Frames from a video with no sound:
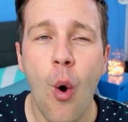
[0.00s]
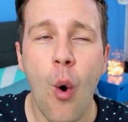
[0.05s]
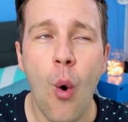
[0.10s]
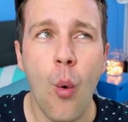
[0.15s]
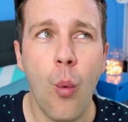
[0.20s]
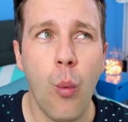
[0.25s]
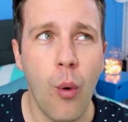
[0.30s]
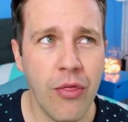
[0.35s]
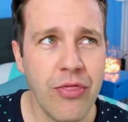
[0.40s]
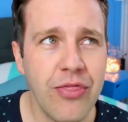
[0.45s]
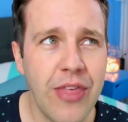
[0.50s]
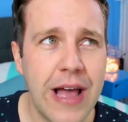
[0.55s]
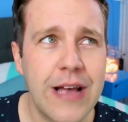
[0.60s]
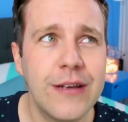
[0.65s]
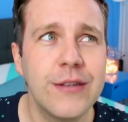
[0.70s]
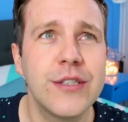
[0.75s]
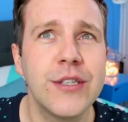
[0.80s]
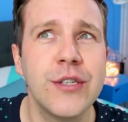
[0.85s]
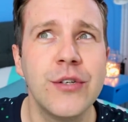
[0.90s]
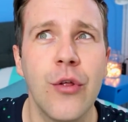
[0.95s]

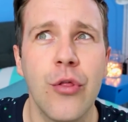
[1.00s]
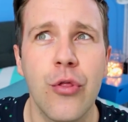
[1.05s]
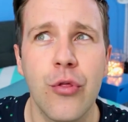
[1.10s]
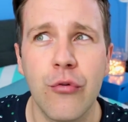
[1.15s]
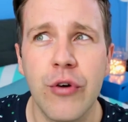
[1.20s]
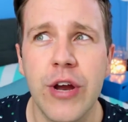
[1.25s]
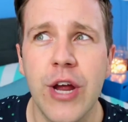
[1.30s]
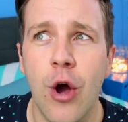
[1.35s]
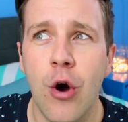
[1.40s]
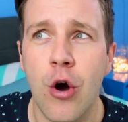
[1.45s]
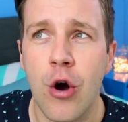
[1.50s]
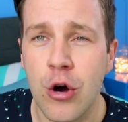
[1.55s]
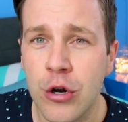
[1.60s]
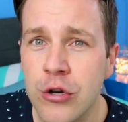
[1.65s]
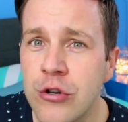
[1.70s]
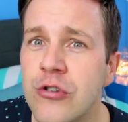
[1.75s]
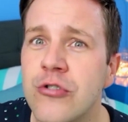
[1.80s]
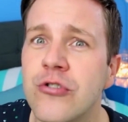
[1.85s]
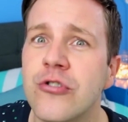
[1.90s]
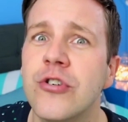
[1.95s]

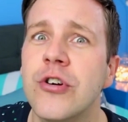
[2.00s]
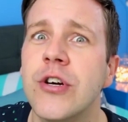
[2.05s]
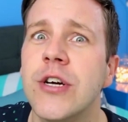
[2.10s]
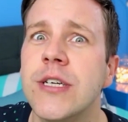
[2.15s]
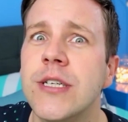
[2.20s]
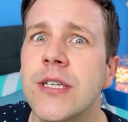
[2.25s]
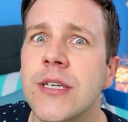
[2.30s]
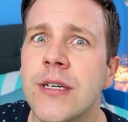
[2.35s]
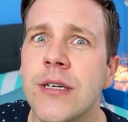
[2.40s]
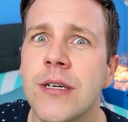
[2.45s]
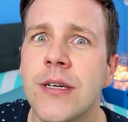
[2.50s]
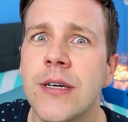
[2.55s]
1,300